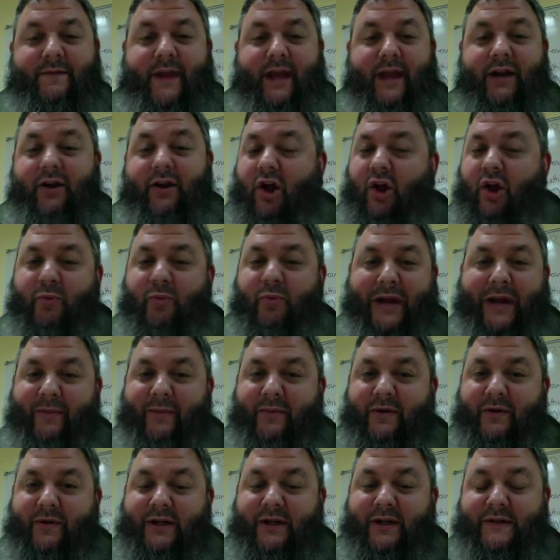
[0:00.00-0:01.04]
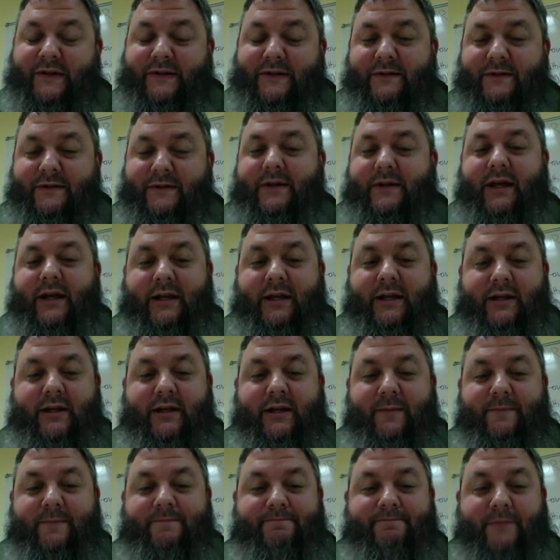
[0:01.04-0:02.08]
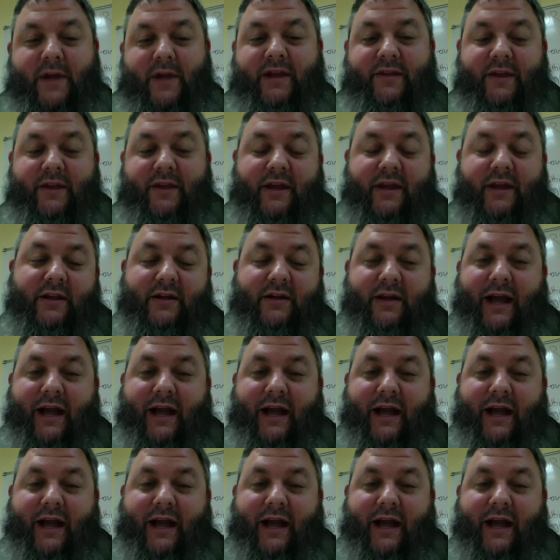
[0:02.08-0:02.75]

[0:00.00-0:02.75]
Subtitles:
and all paperless. And I think